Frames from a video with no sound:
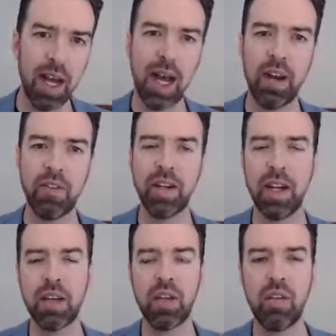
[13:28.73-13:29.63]
and I've
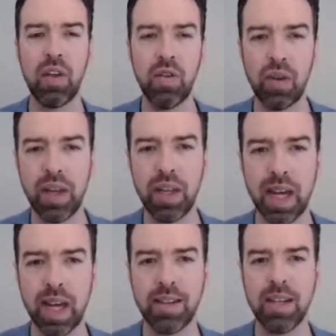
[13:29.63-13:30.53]
conducted over
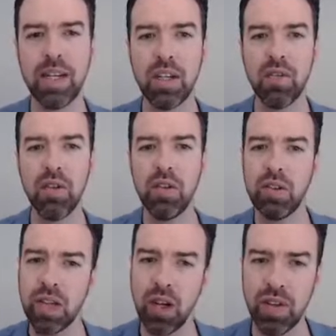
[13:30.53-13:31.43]
3,000
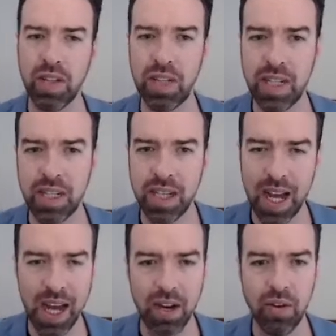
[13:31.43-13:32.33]
interviews and over
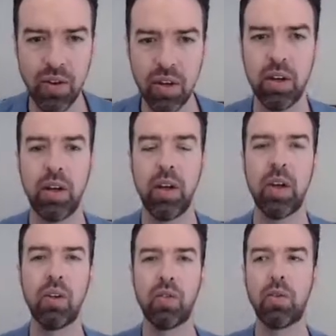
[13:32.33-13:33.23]
600
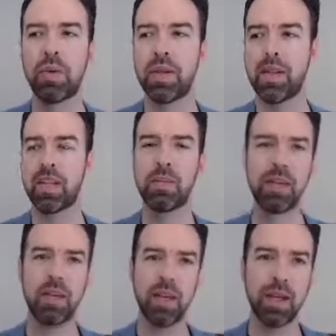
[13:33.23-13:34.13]
group
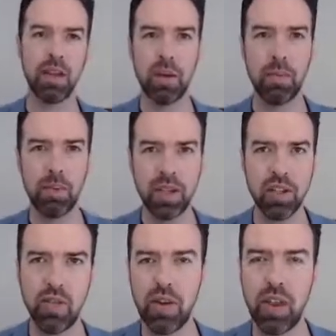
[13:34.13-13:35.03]
assessments in that time, and
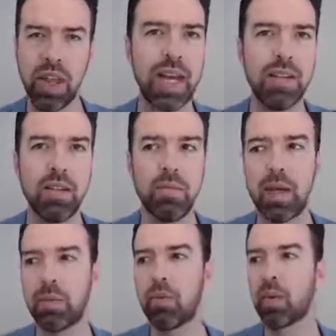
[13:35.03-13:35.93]
placed over 1,000
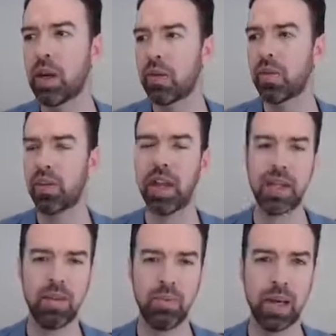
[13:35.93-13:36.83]
people, well over
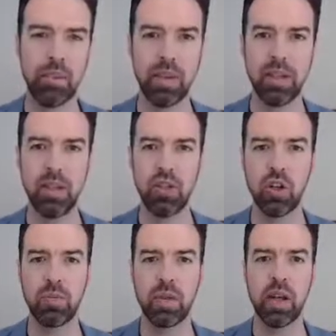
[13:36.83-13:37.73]
1,000 people into
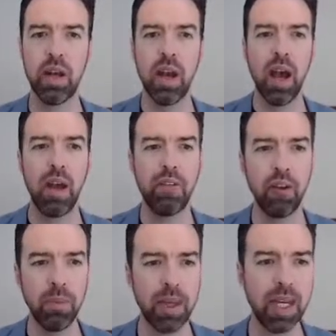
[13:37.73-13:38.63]
jobs, and
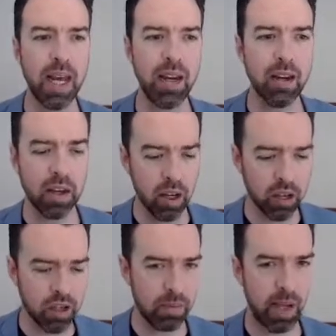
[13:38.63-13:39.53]
formed the Candidate
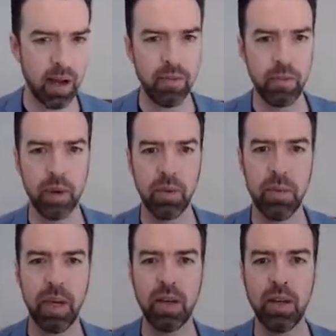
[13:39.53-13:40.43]
Coach, the platform that we're
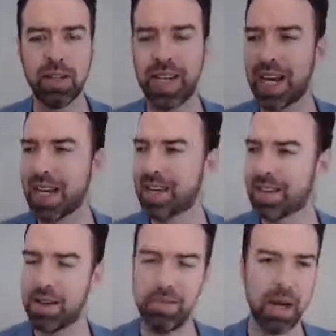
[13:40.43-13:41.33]
meeting on today in
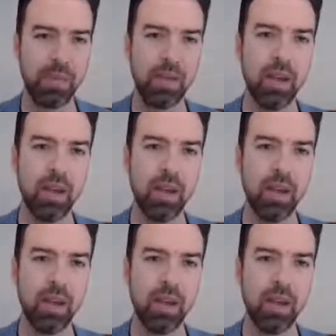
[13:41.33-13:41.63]
December